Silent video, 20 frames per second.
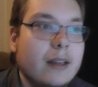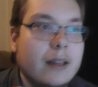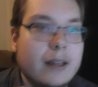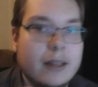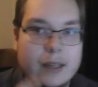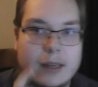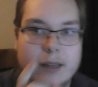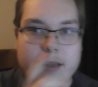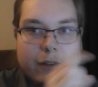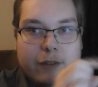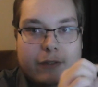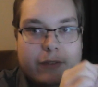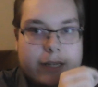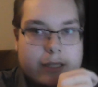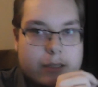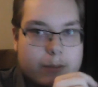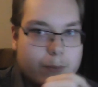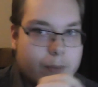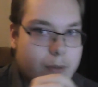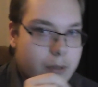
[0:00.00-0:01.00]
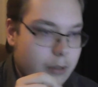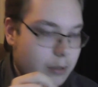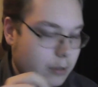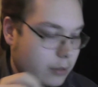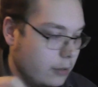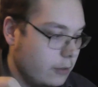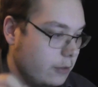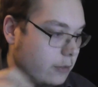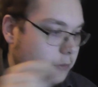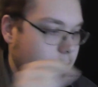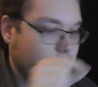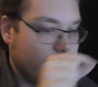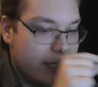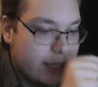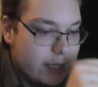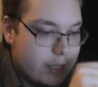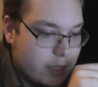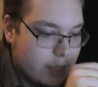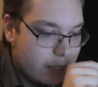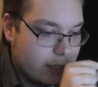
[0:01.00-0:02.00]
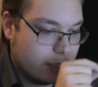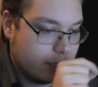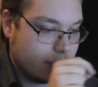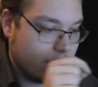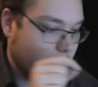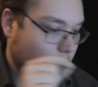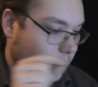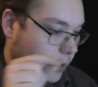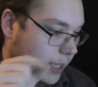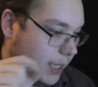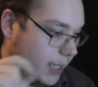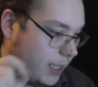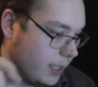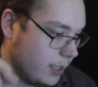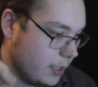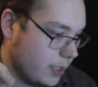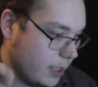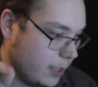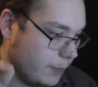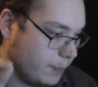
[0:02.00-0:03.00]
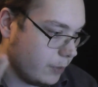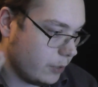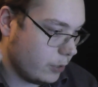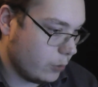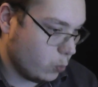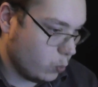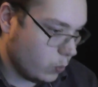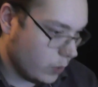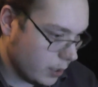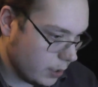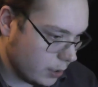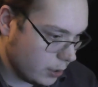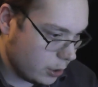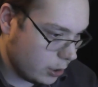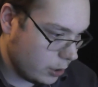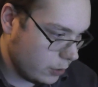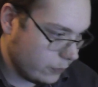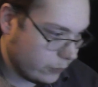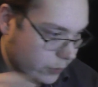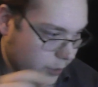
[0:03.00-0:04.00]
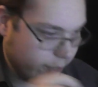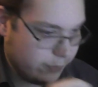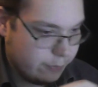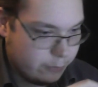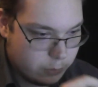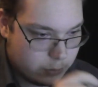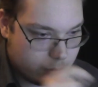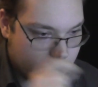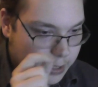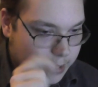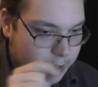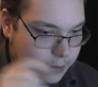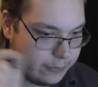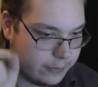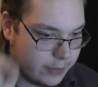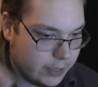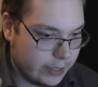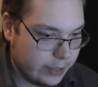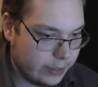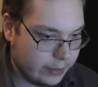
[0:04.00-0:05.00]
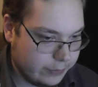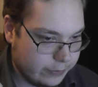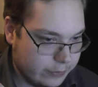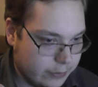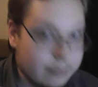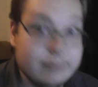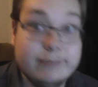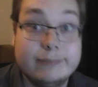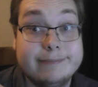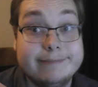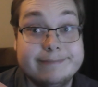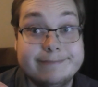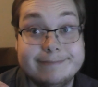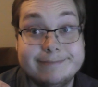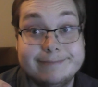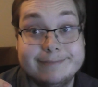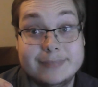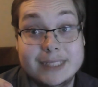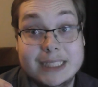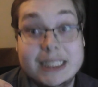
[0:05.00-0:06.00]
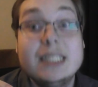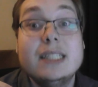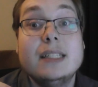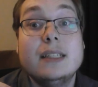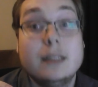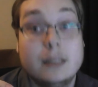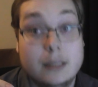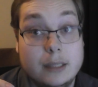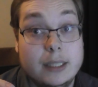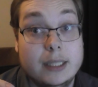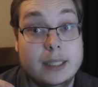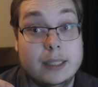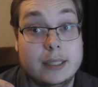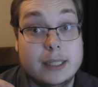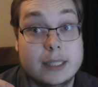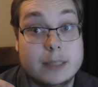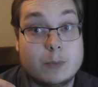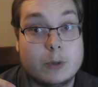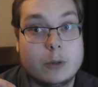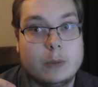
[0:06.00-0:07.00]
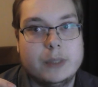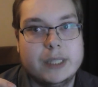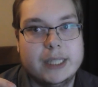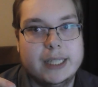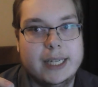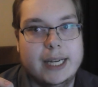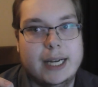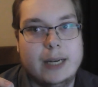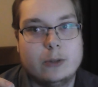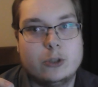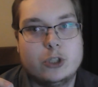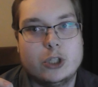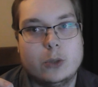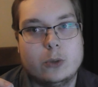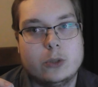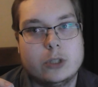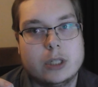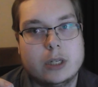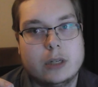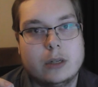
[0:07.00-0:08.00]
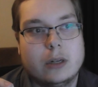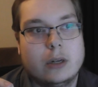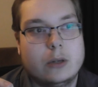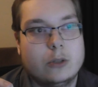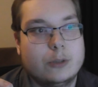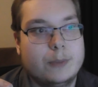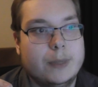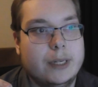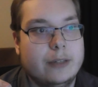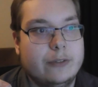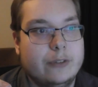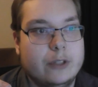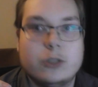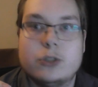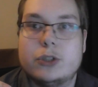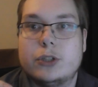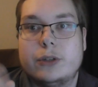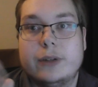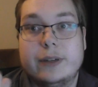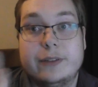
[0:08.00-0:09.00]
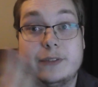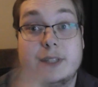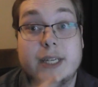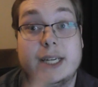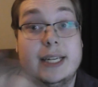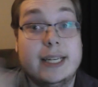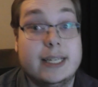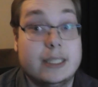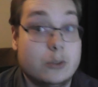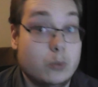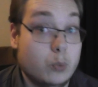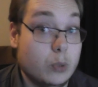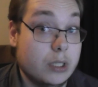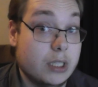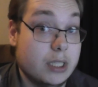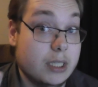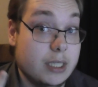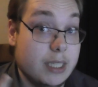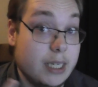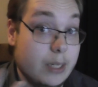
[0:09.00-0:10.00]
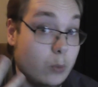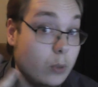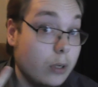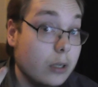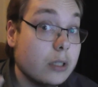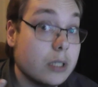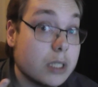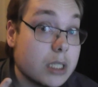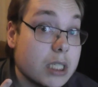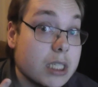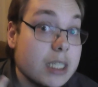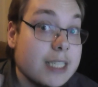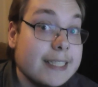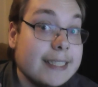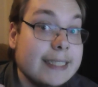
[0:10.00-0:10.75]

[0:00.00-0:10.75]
Getting things approved. Hitchhiker's Guide to the Galaxy, part 1, 2, 3, 4, and 5. Yeah, that's probably how jokes are going to be in the future if they get what they want.